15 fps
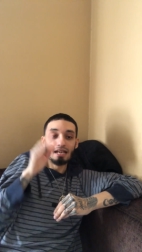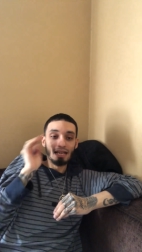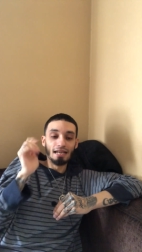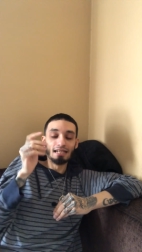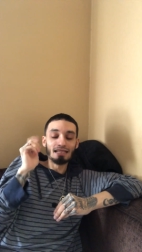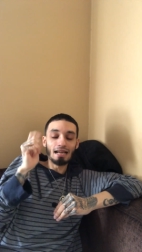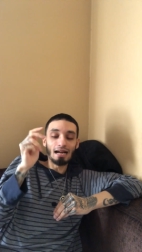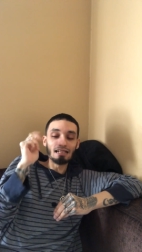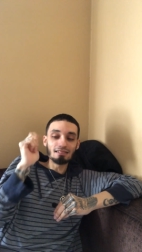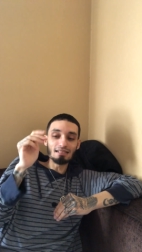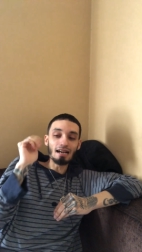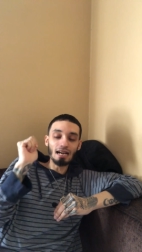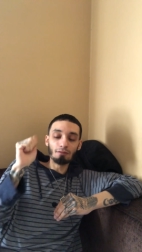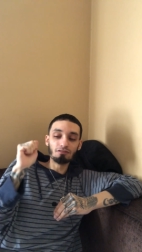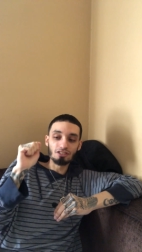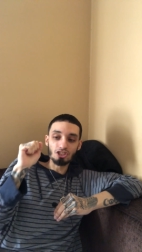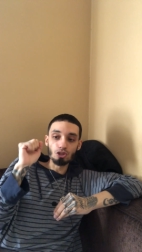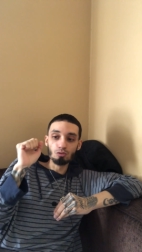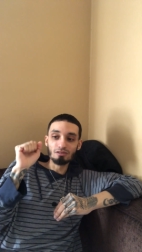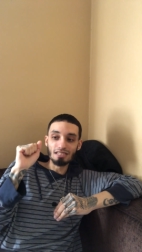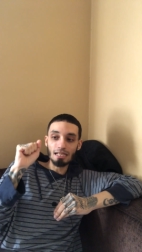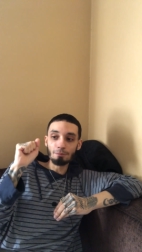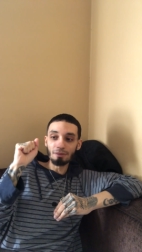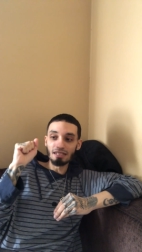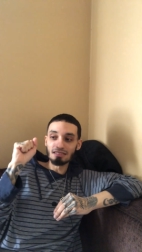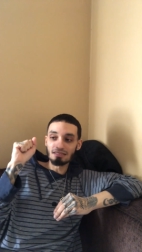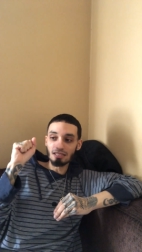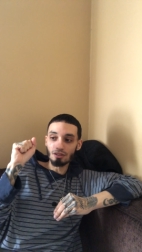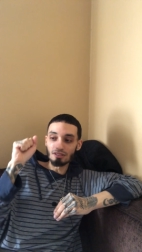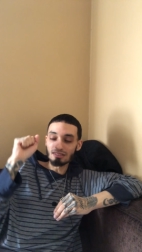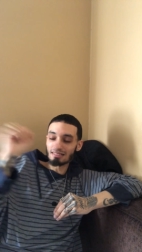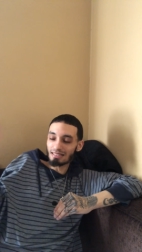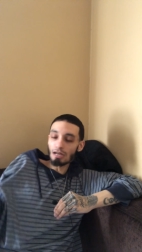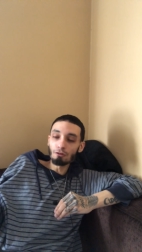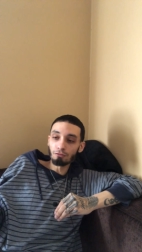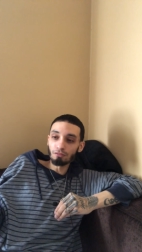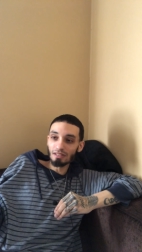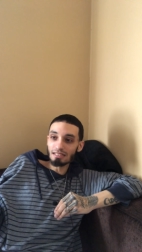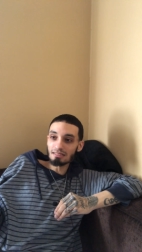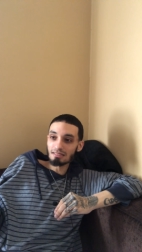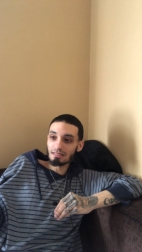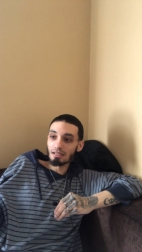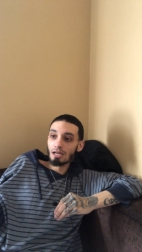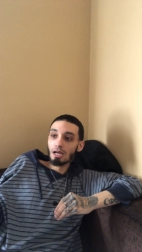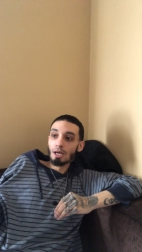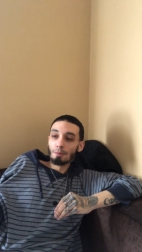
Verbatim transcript: and not dive too deep into the selfless,